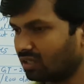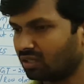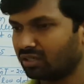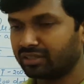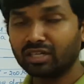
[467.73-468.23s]

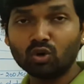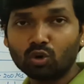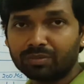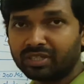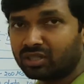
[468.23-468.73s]
the
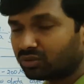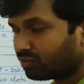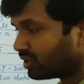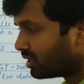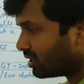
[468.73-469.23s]
node B,
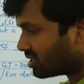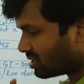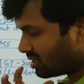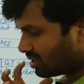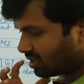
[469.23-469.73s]
when
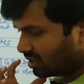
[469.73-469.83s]
it's